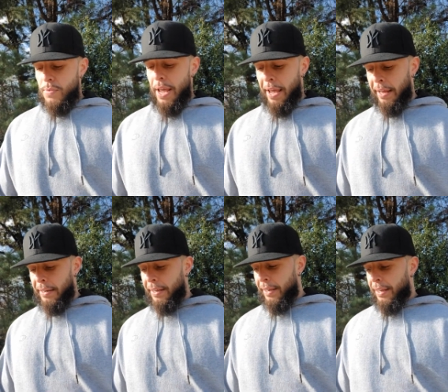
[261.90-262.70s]
And
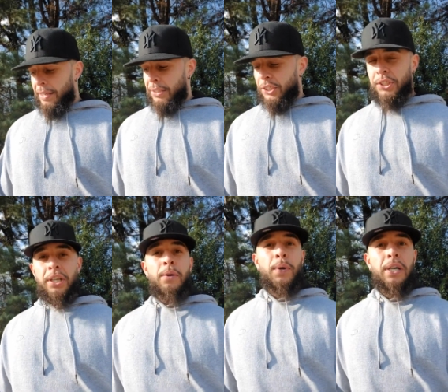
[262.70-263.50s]

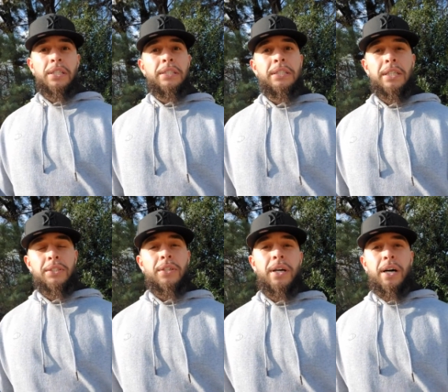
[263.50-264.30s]
she was
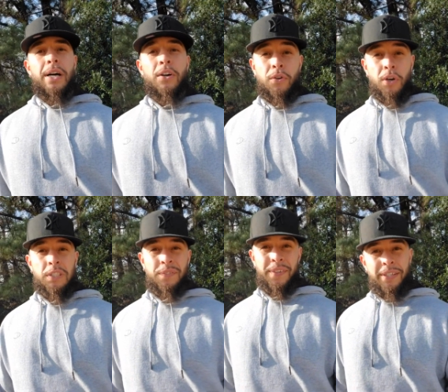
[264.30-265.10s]

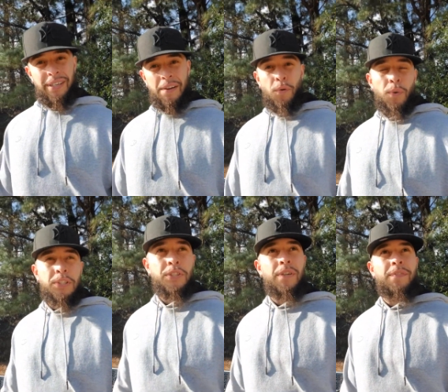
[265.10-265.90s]
CrossFit level 1
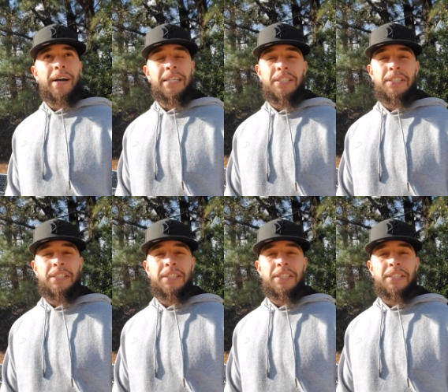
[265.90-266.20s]
certified.